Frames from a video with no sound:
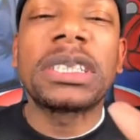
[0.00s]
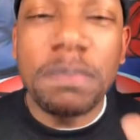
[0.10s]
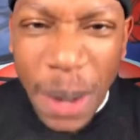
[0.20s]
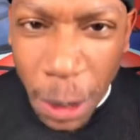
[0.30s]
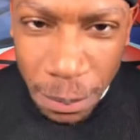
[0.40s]
the
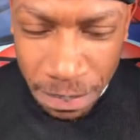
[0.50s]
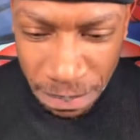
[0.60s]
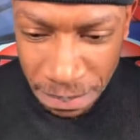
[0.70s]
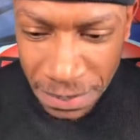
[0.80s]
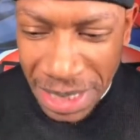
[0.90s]
belt.
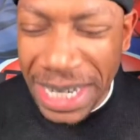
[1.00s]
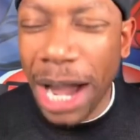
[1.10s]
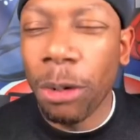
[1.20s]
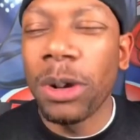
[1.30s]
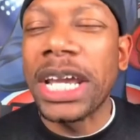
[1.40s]

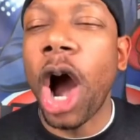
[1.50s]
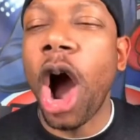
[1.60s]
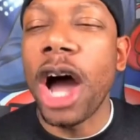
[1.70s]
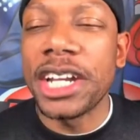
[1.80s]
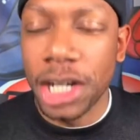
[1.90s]
Now we
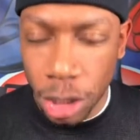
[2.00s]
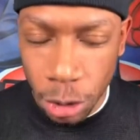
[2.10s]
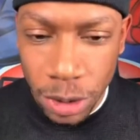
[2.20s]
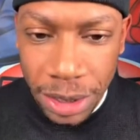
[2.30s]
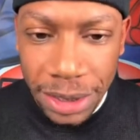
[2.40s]
all
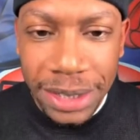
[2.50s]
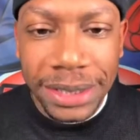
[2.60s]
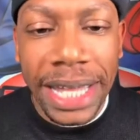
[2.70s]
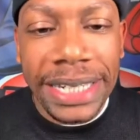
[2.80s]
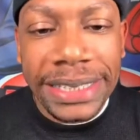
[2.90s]
know
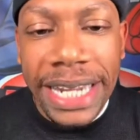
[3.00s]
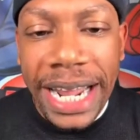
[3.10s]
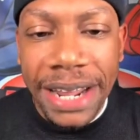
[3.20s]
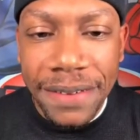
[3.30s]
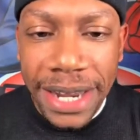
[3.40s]
that
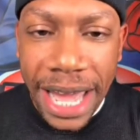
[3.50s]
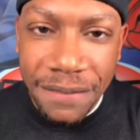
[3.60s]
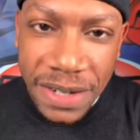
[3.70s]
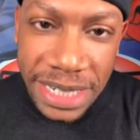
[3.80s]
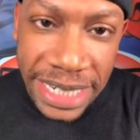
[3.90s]
David
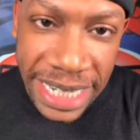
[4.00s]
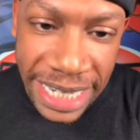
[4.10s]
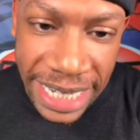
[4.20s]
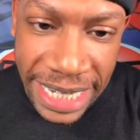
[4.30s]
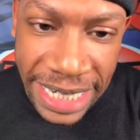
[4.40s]

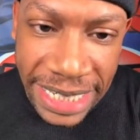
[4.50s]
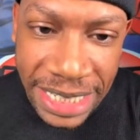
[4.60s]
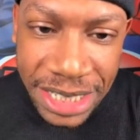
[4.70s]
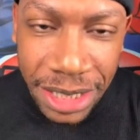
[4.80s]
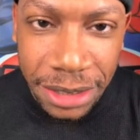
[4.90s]

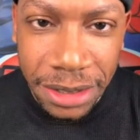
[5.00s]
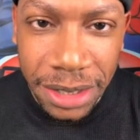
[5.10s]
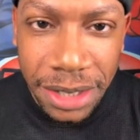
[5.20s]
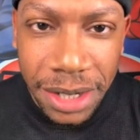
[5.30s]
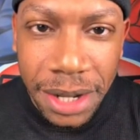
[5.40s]
Avanesyan
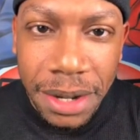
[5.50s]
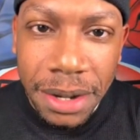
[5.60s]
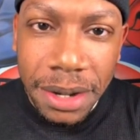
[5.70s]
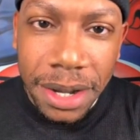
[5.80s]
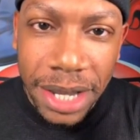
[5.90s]

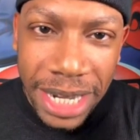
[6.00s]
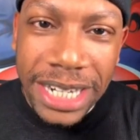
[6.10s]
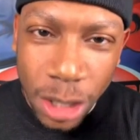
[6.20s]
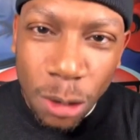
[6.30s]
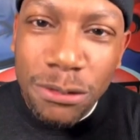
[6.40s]

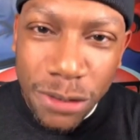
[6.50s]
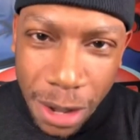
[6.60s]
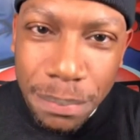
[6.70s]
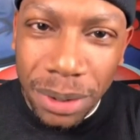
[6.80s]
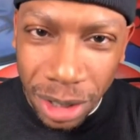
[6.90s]
in
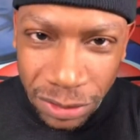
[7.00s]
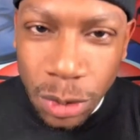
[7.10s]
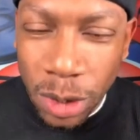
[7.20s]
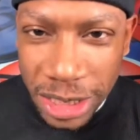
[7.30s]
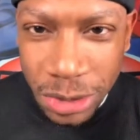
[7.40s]
November of
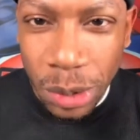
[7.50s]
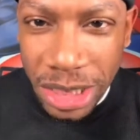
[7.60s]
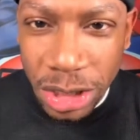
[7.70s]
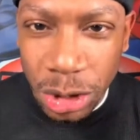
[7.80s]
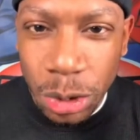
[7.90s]

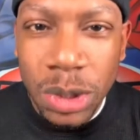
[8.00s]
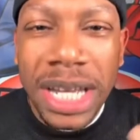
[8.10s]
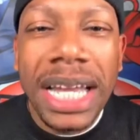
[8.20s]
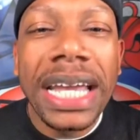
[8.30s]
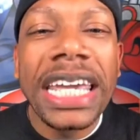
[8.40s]
2022,
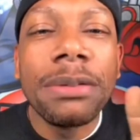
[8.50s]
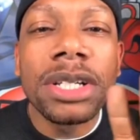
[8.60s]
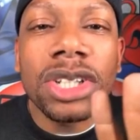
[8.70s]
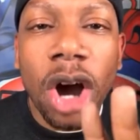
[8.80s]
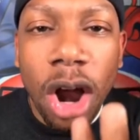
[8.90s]
he
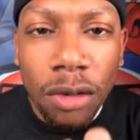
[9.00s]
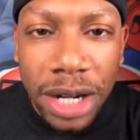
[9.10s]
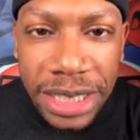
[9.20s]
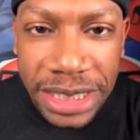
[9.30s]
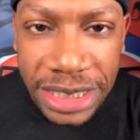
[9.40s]
was
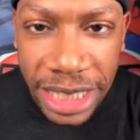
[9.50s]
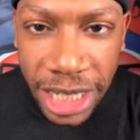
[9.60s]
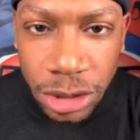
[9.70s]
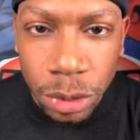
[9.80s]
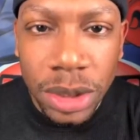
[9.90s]
already
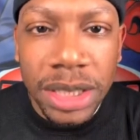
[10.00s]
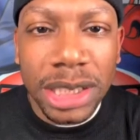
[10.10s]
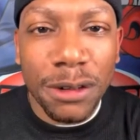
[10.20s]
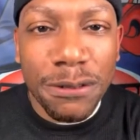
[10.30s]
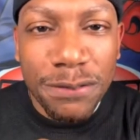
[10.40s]
scheduled
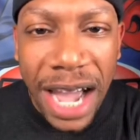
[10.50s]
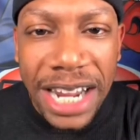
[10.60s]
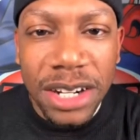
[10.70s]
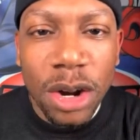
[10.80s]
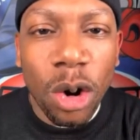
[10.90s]
to
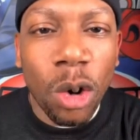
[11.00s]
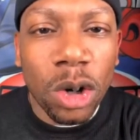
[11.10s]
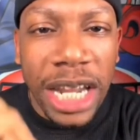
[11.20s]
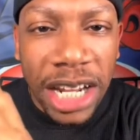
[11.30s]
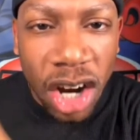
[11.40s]
fight
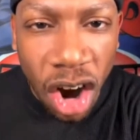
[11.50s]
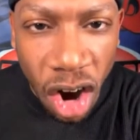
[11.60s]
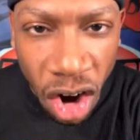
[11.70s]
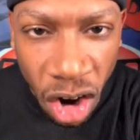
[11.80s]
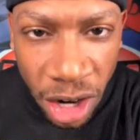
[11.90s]
on a
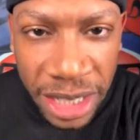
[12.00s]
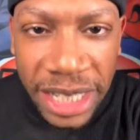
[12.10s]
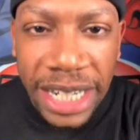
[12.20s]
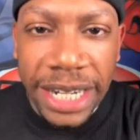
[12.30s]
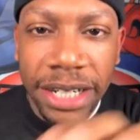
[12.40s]
card
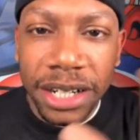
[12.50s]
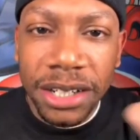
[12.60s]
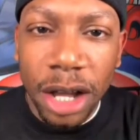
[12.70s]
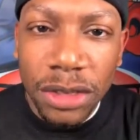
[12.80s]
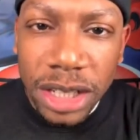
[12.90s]
in
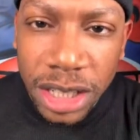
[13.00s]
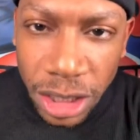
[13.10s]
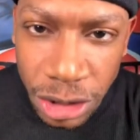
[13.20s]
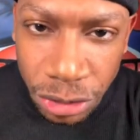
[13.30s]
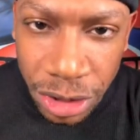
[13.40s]
another mm-hmm.
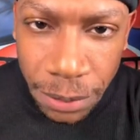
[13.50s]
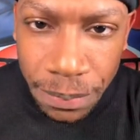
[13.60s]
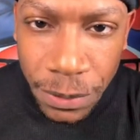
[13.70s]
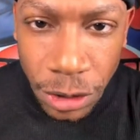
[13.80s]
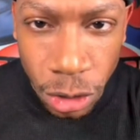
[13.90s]
country. Mm-hmm.
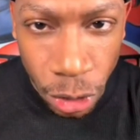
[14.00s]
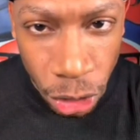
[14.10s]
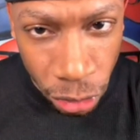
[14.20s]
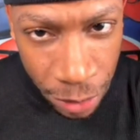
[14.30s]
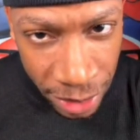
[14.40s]
You
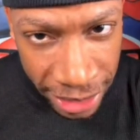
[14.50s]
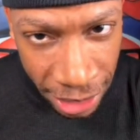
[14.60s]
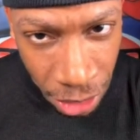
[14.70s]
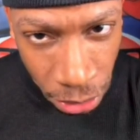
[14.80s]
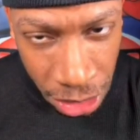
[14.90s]
agree with
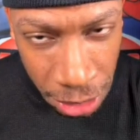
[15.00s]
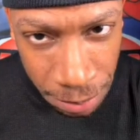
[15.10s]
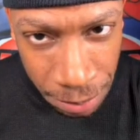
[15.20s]
that, don't you?